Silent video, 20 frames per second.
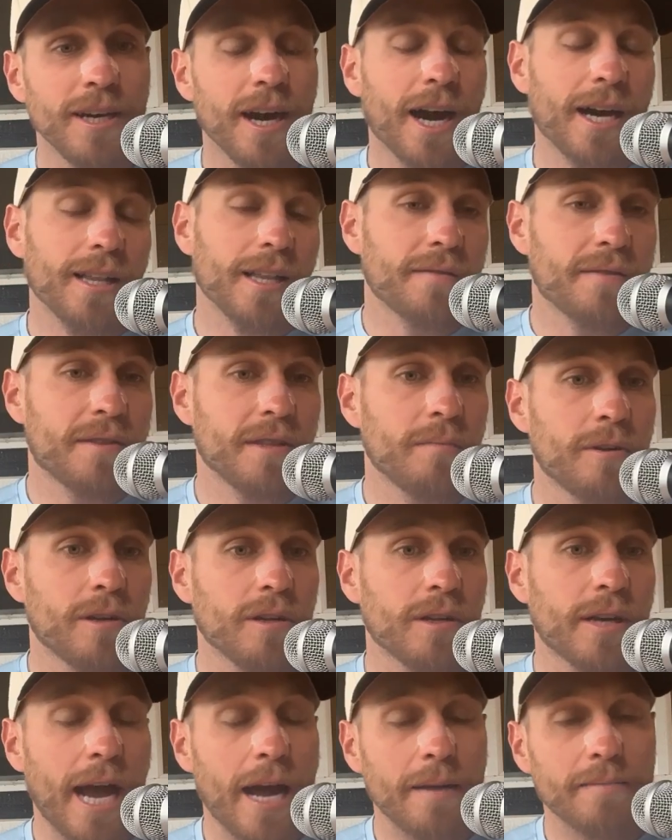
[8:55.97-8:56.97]
I left in the
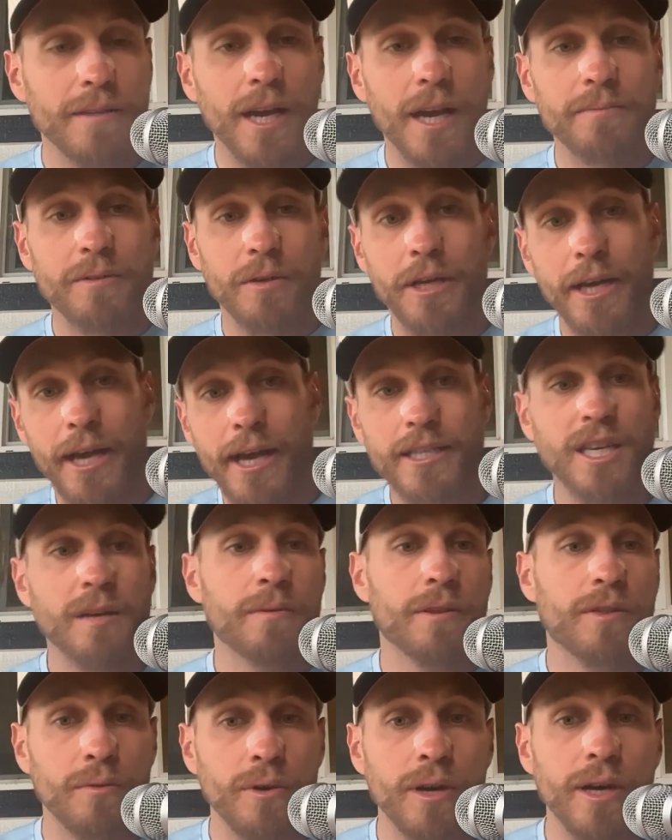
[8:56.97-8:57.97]
middle of nap time, so he gets up
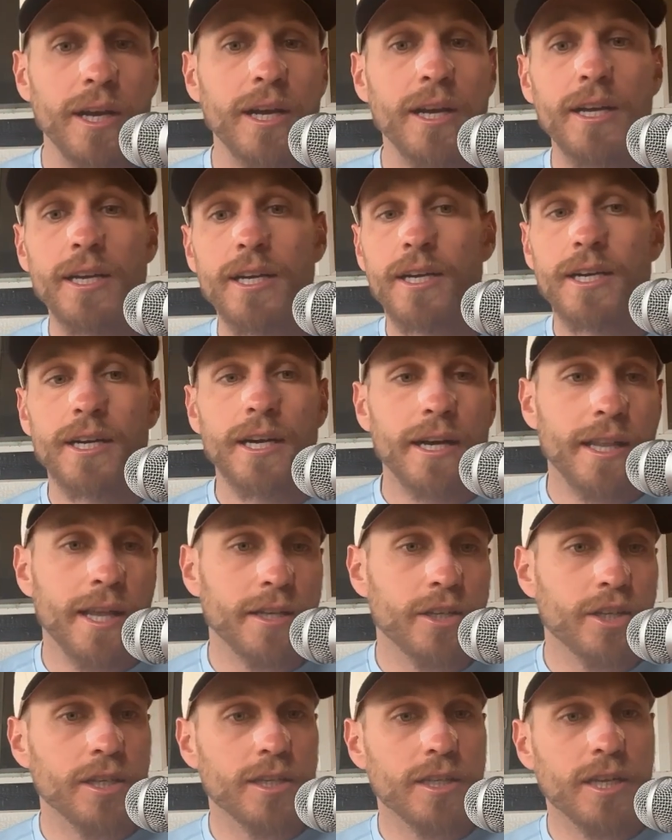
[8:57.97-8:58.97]
at 3, and then
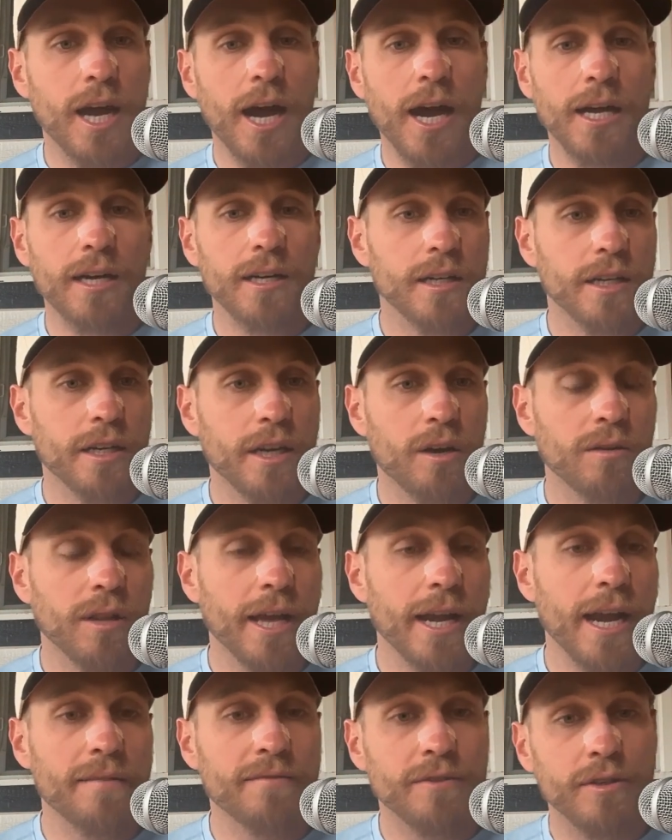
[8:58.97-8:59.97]
she's got,
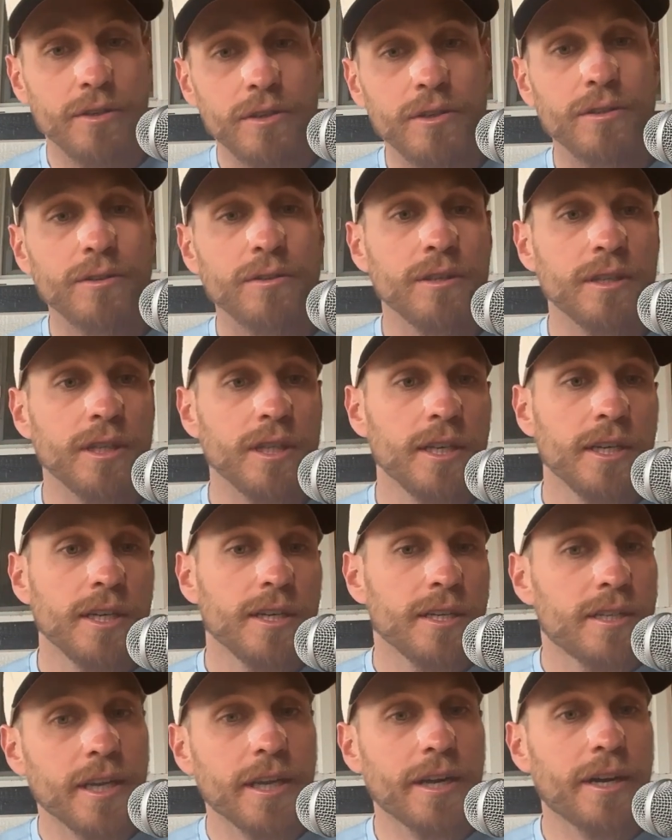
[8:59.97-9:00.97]
late afternoon,
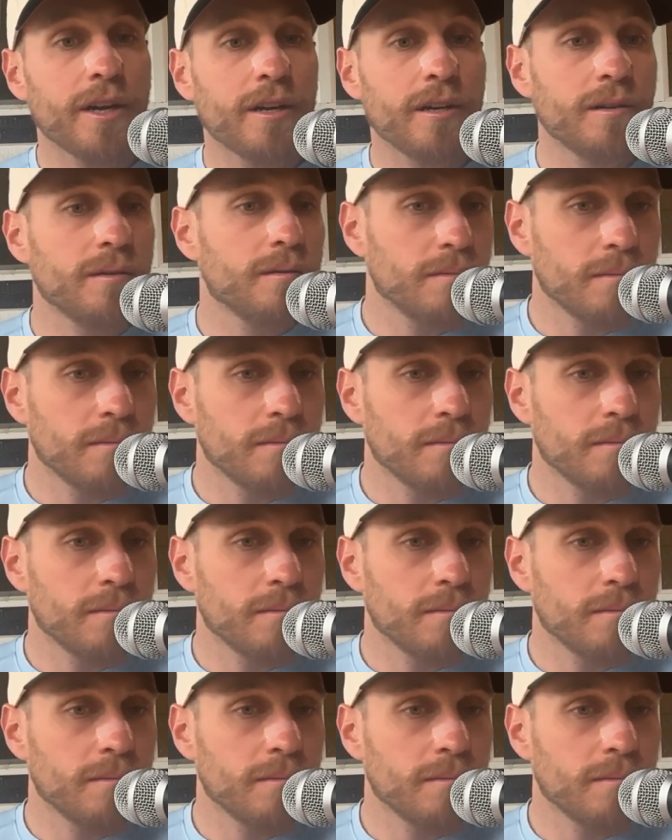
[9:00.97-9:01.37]
dinner,